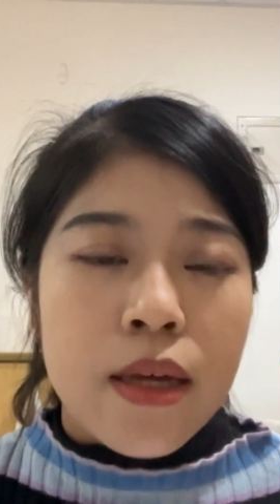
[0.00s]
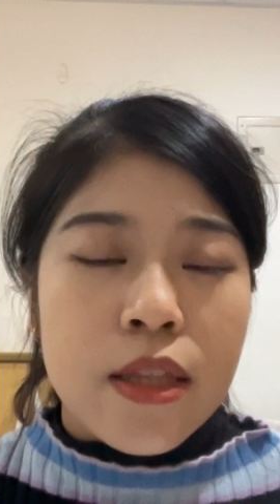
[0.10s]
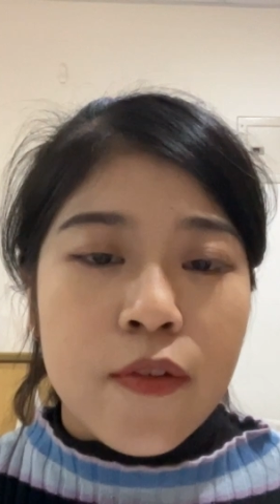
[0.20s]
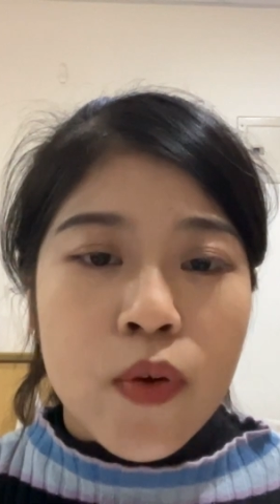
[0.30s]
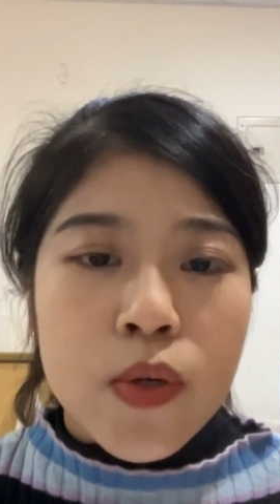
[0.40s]

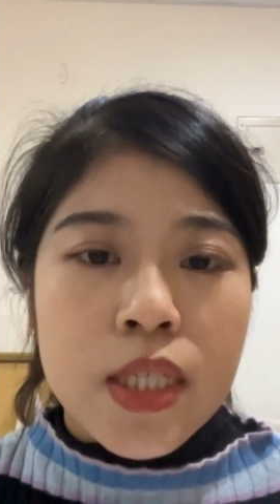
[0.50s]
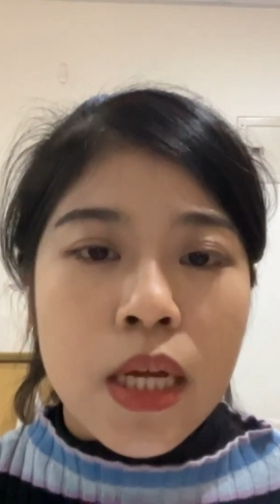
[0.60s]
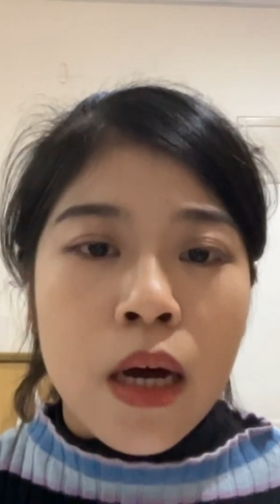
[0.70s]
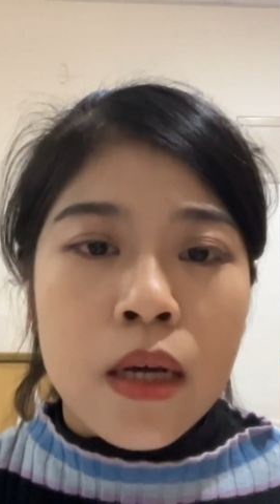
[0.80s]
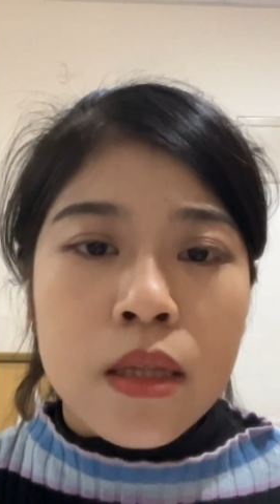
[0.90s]
They focused
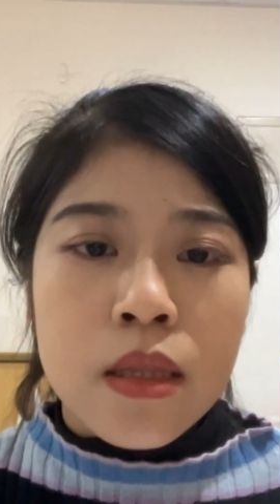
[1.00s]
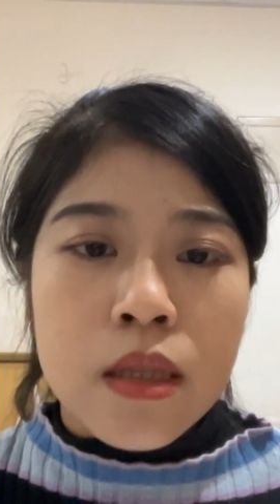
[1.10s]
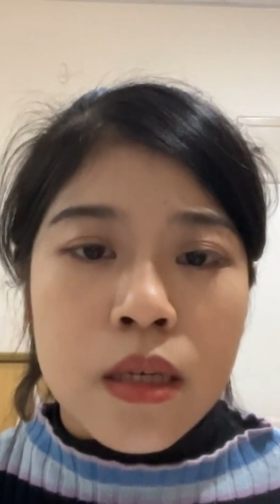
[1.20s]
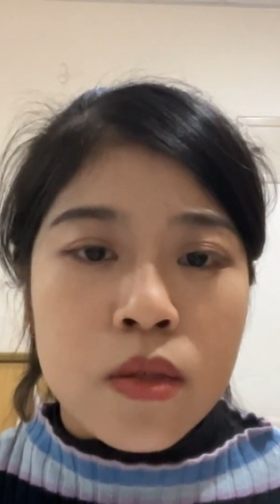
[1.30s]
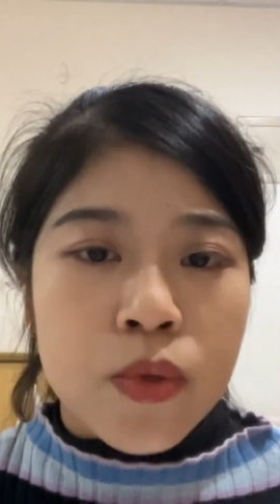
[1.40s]
on
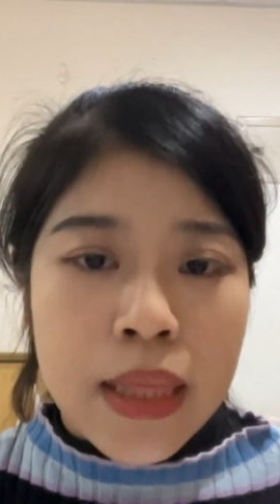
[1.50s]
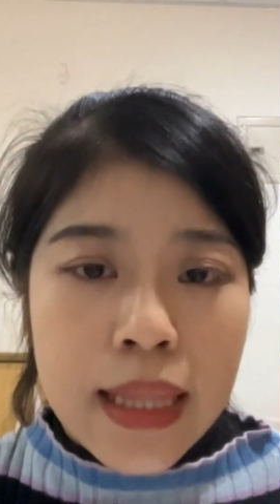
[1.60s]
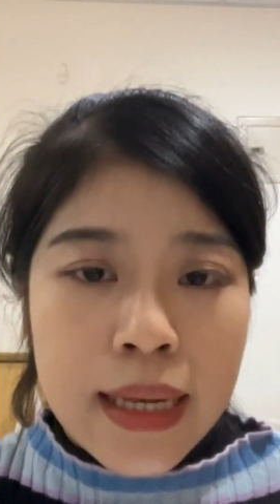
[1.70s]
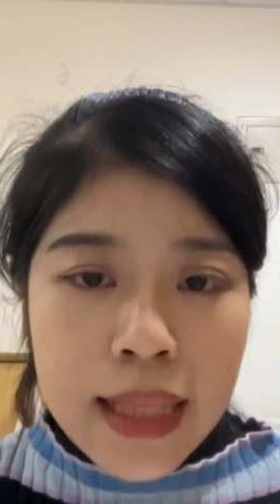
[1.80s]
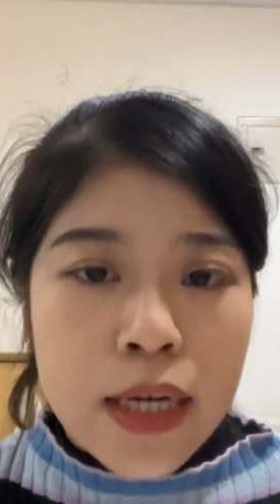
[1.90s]
the
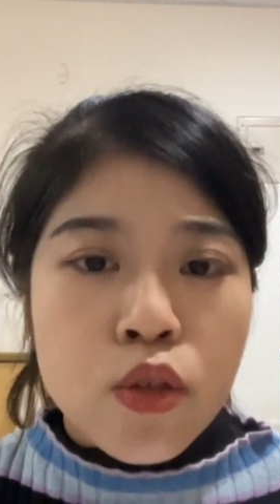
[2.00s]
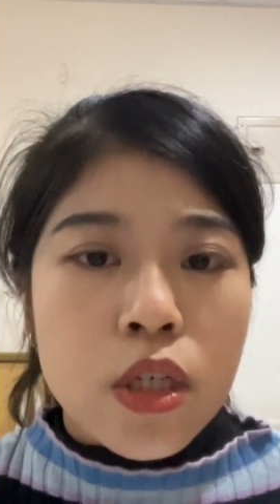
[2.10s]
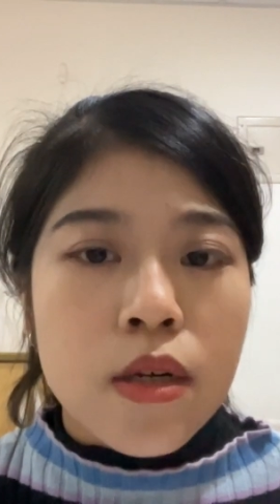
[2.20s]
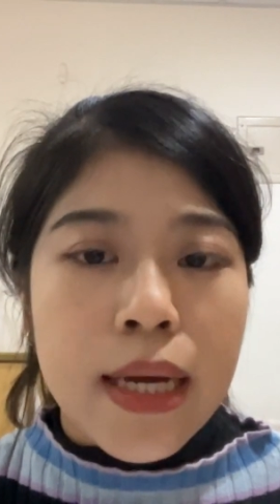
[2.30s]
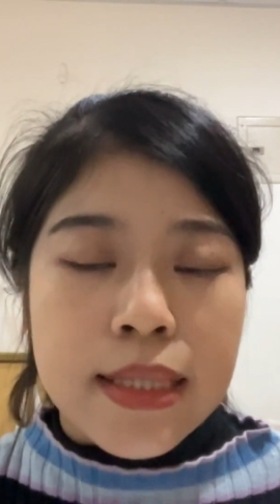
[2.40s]

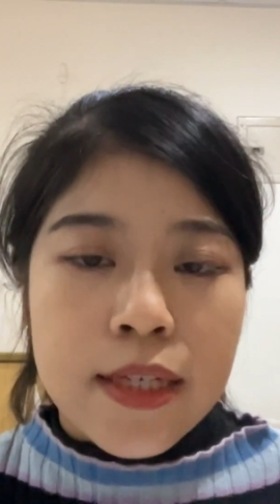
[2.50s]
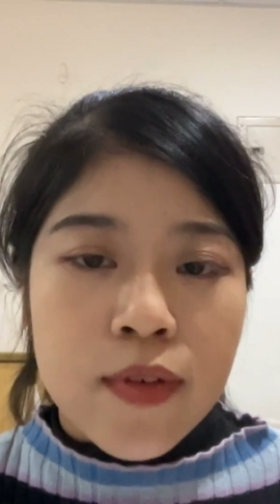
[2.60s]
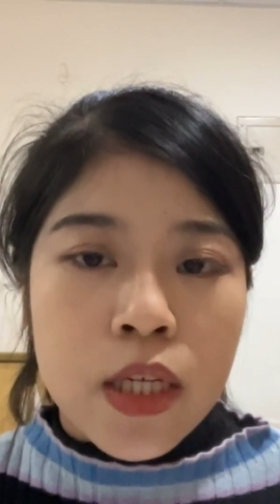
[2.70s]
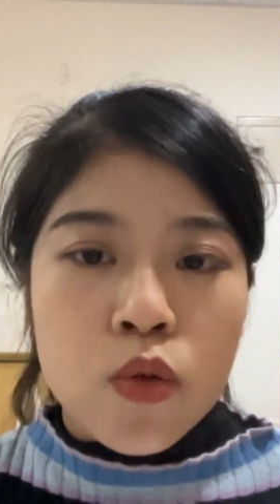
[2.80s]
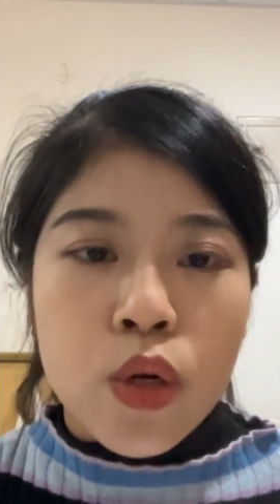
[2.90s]
electrical
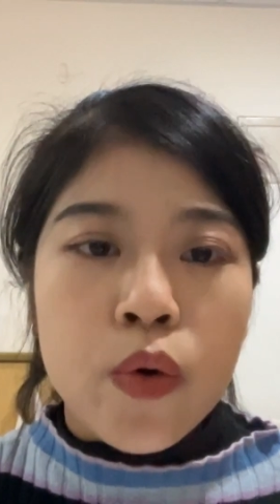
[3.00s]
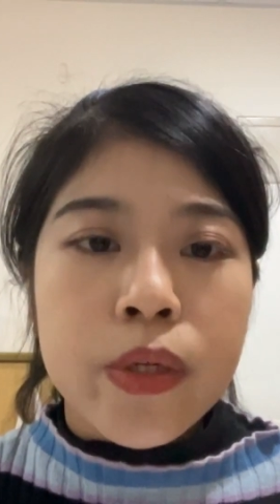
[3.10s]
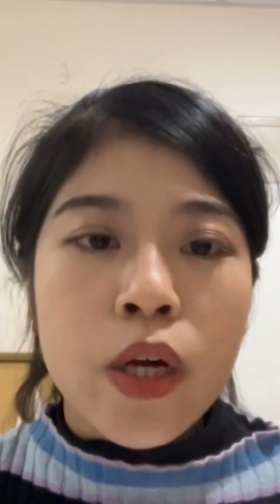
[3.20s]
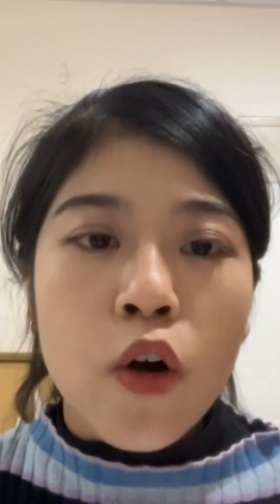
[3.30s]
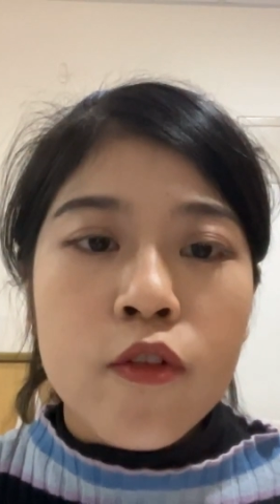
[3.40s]
activity
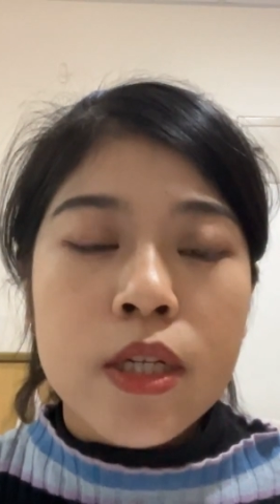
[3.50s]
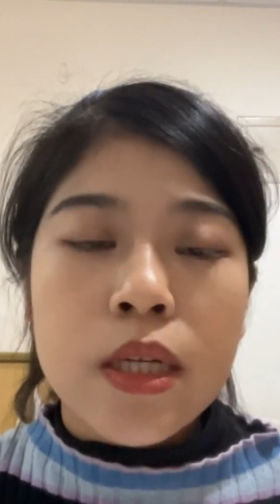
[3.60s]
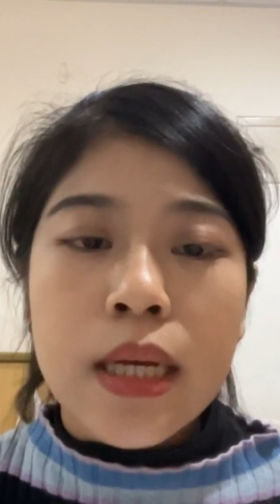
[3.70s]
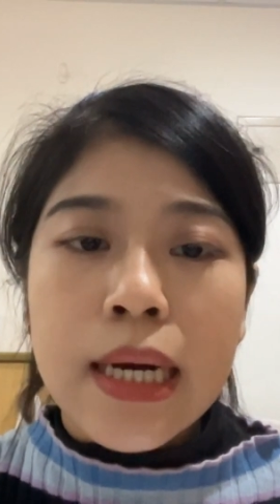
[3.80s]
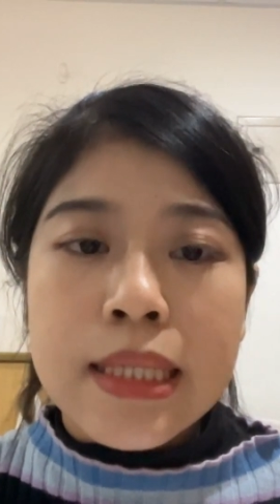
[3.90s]
recorded over
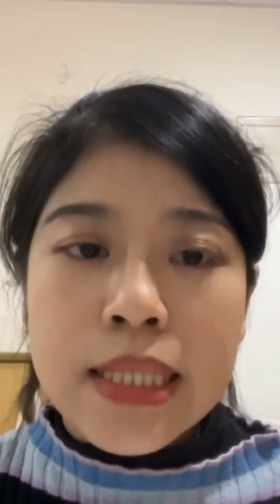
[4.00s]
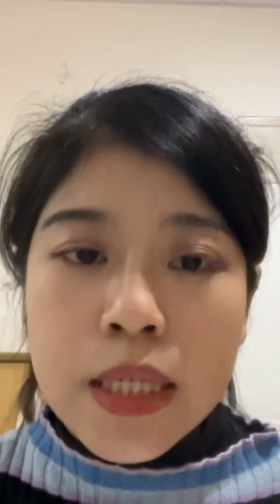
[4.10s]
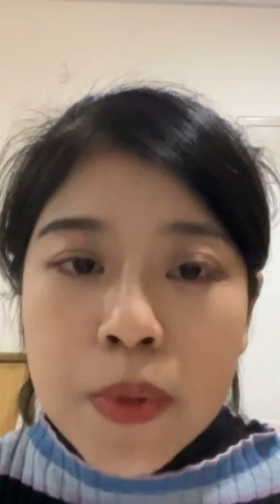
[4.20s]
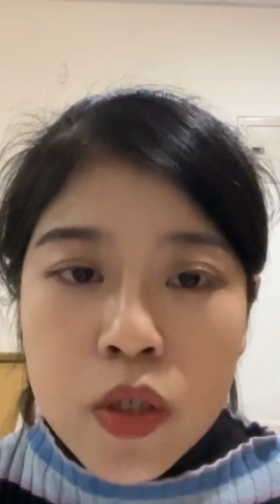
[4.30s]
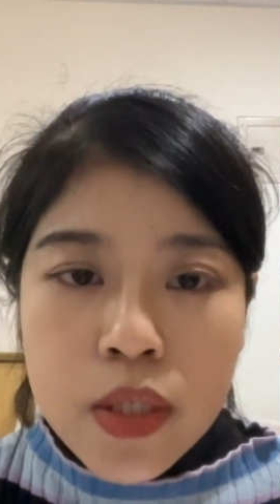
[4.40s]
the
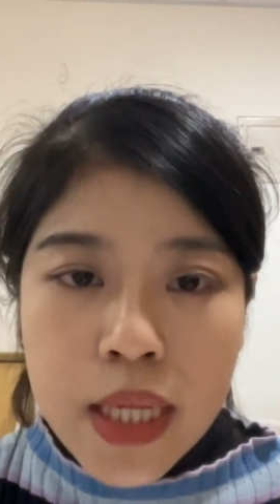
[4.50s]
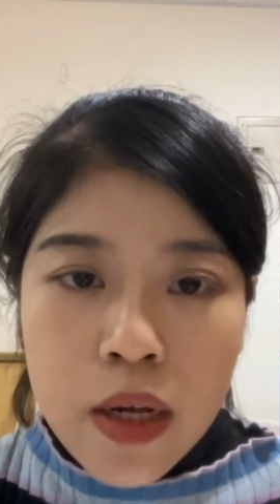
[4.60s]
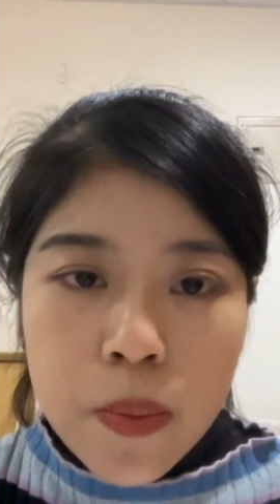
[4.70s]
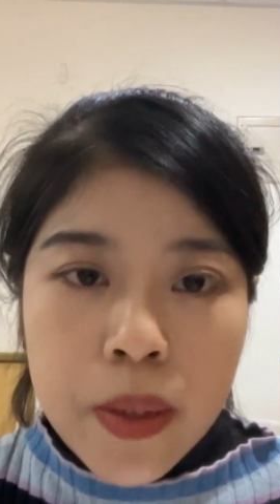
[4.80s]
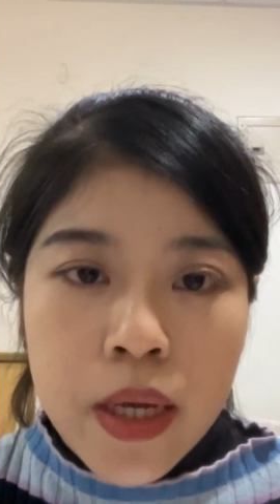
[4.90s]
occipital scalp,